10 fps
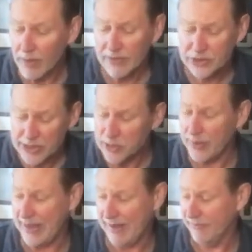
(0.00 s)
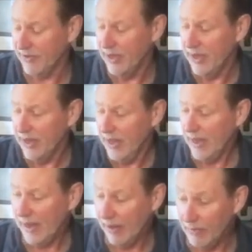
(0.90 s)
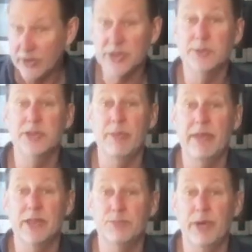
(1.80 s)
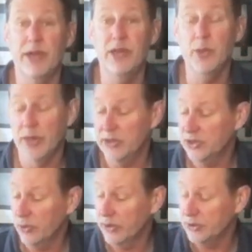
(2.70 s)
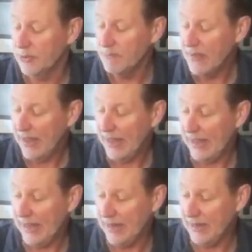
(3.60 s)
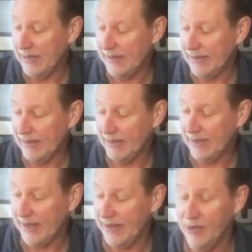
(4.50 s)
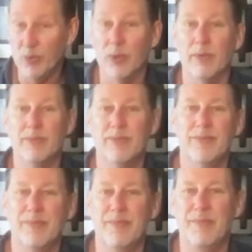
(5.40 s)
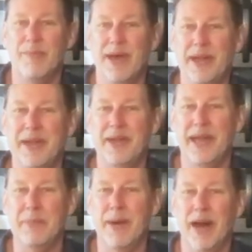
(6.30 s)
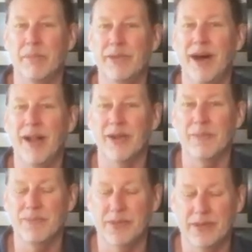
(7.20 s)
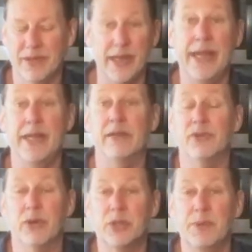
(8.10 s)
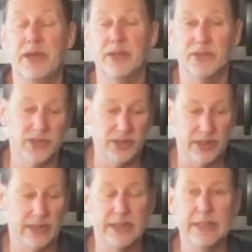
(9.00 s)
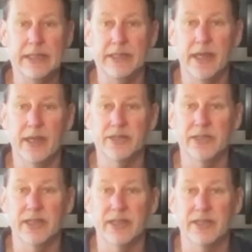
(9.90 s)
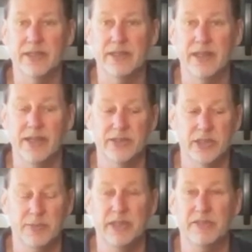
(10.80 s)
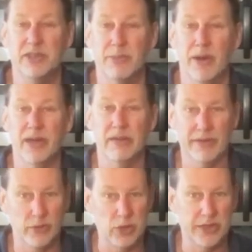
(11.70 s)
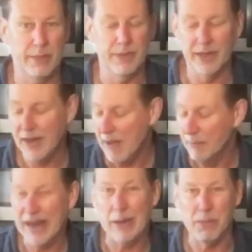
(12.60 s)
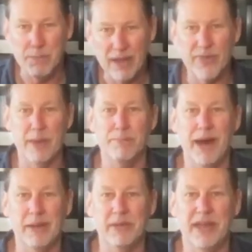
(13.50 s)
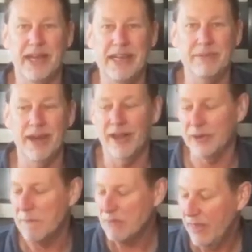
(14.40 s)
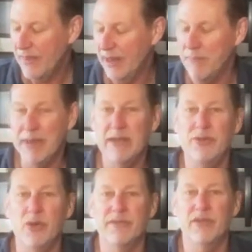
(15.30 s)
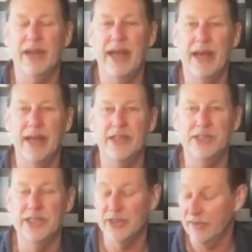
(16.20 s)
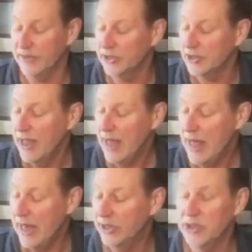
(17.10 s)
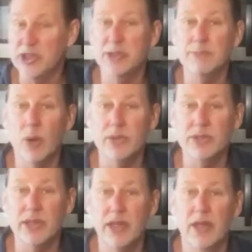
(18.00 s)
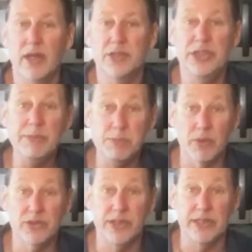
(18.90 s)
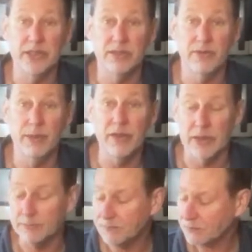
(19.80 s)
The cheese we have, this is something that's brand new in our stores, and I will bet a, a bottom dollar, Canadian, of course, because it's uh, not as uh, not as expensive as American if I lose that bet. But I would bet that bottom Canadian dollar that many of you have never had a cheese like this, and it's a smoked sheep's milk cheese from England.